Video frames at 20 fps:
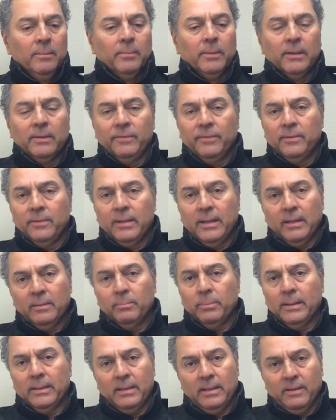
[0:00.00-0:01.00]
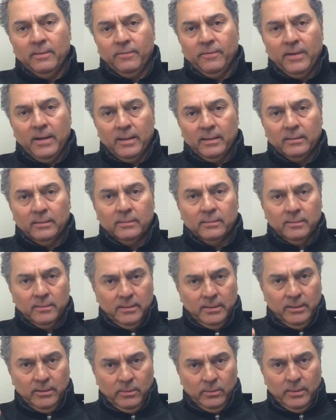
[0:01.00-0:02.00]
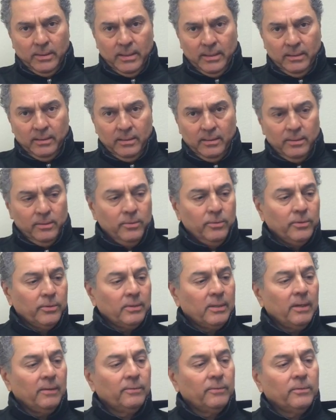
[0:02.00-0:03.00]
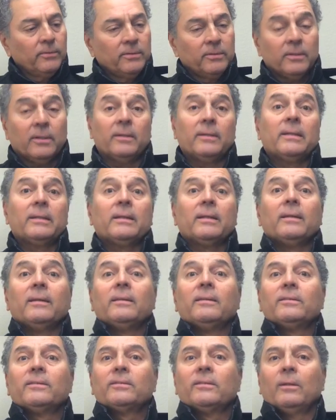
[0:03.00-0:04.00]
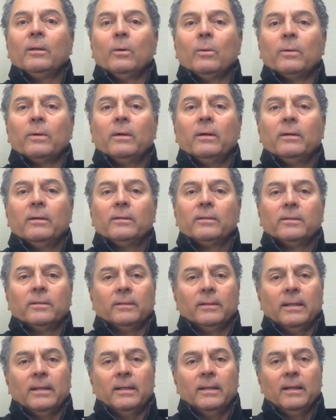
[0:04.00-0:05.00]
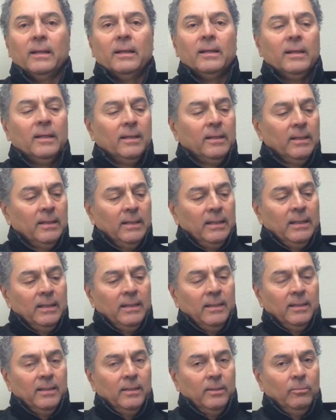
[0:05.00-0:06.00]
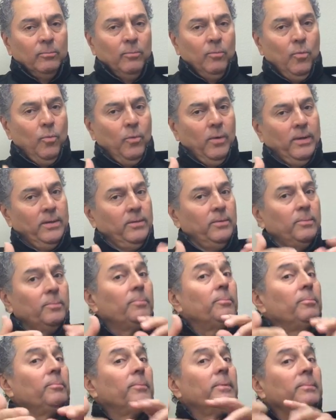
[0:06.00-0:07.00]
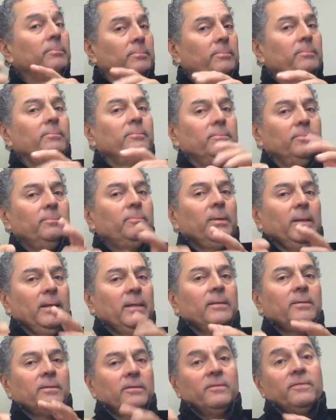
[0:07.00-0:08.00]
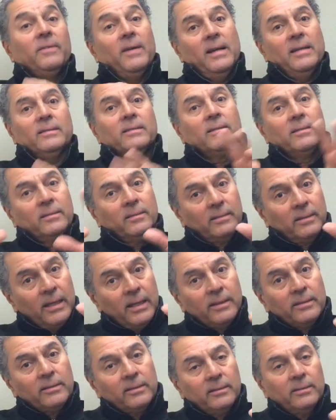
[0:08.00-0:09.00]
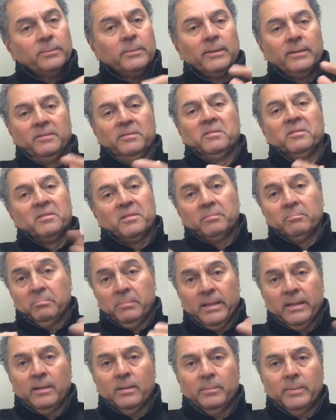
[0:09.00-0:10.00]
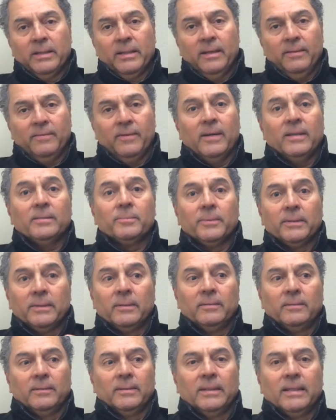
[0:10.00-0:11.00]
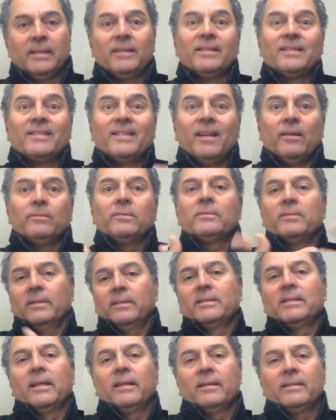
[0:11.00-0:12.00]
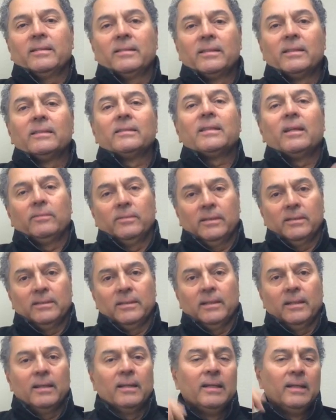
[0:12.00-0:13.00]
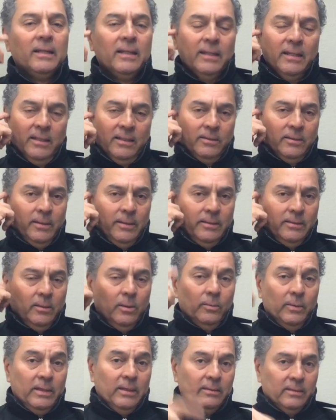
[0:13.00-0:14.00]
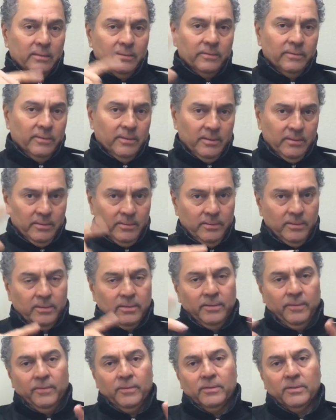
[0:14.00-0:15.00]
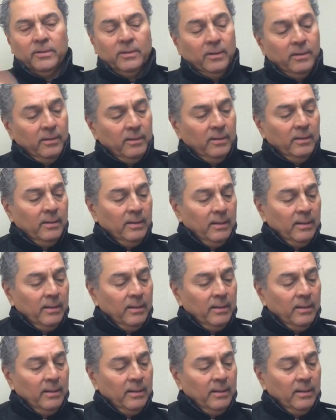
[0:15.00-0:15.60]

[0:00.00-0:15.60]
But if you can't play that fast, it's okay. You just have to start then a little slower so that when you play your fastest, which might not be that fast, but then it sounds exciting, still sounds exciting. So it's all relative, you know. So if you start